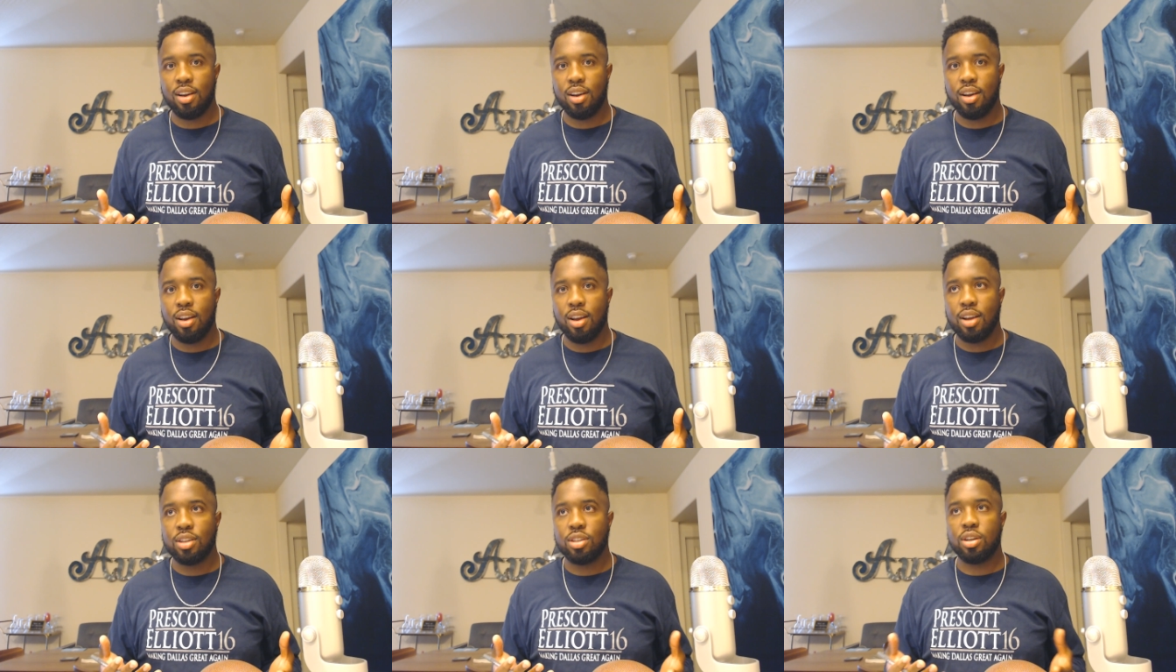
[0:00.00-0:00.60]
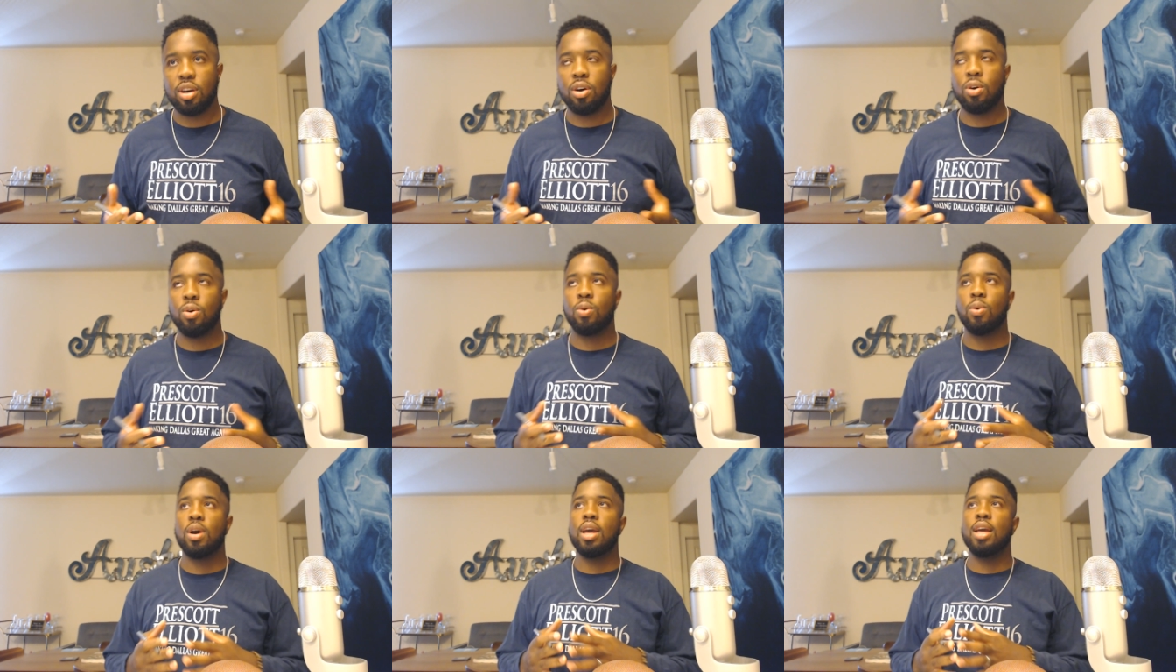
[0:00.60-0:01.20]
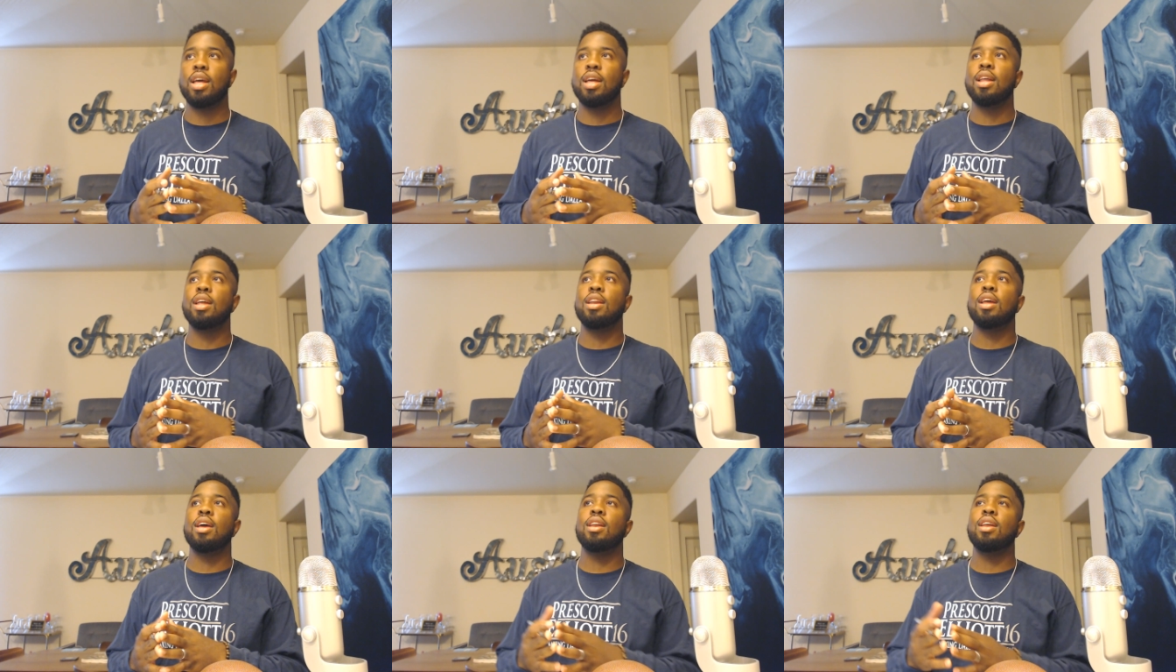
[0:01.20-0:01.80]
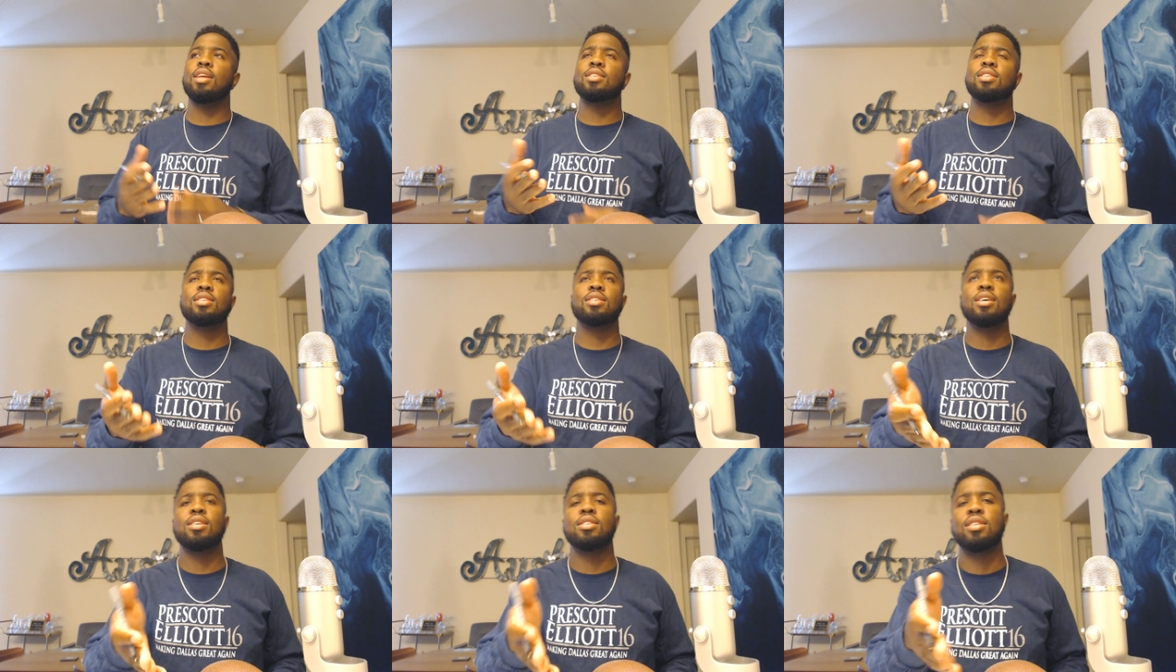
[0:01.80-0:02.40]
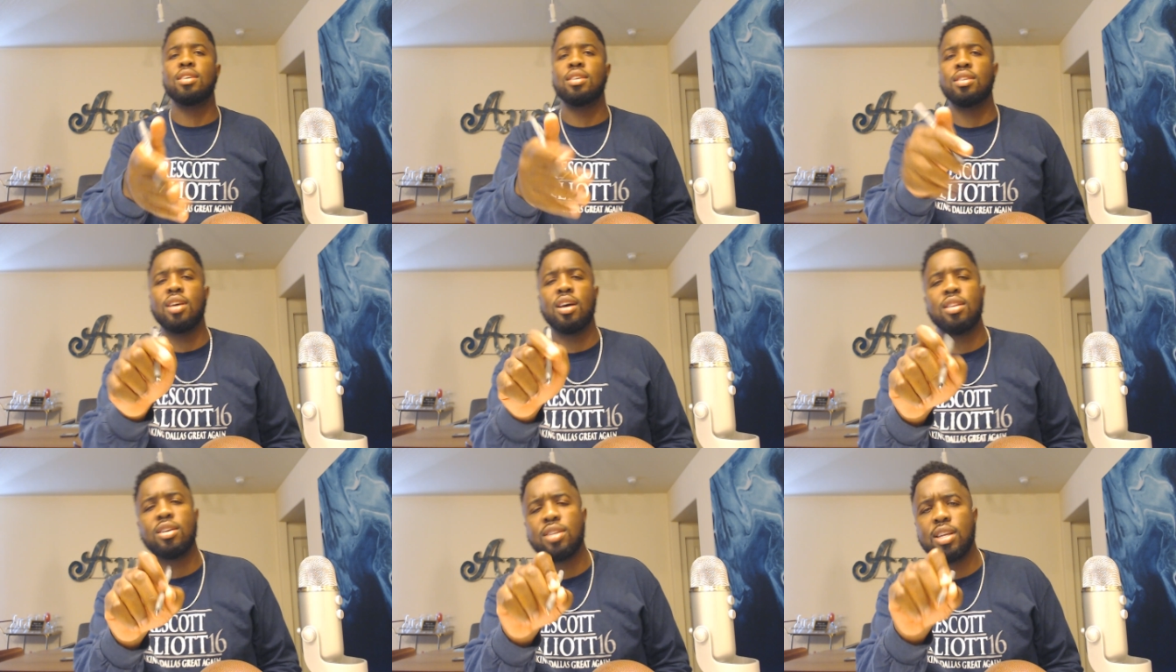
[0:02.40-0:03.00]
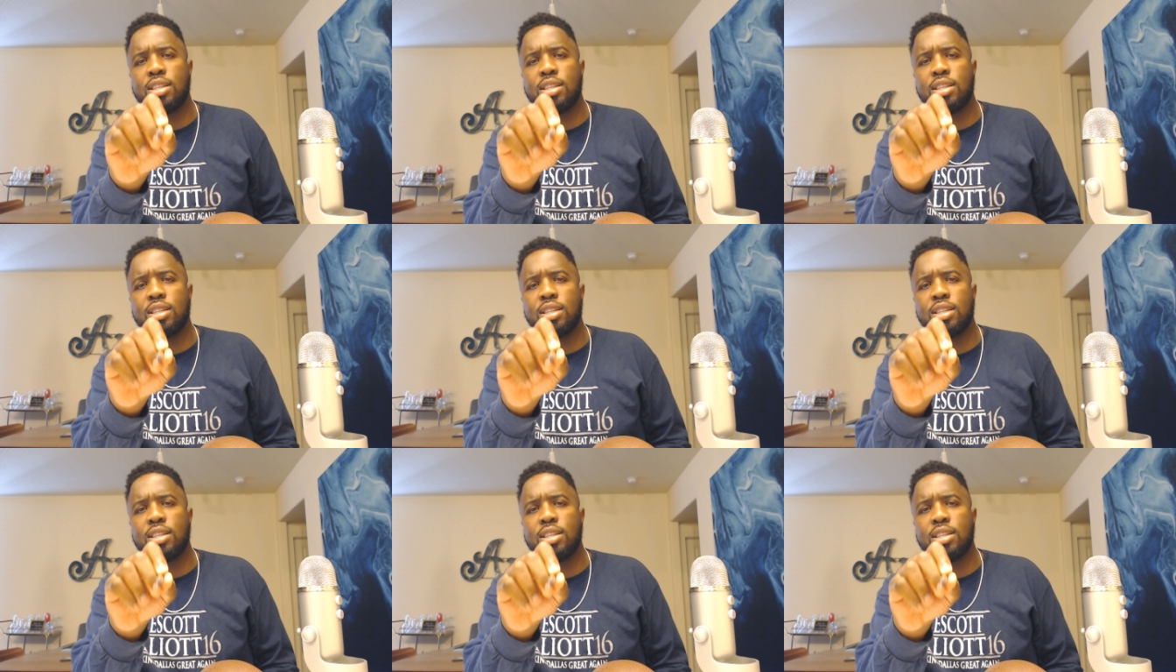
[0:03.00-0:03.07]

So, and the other thing,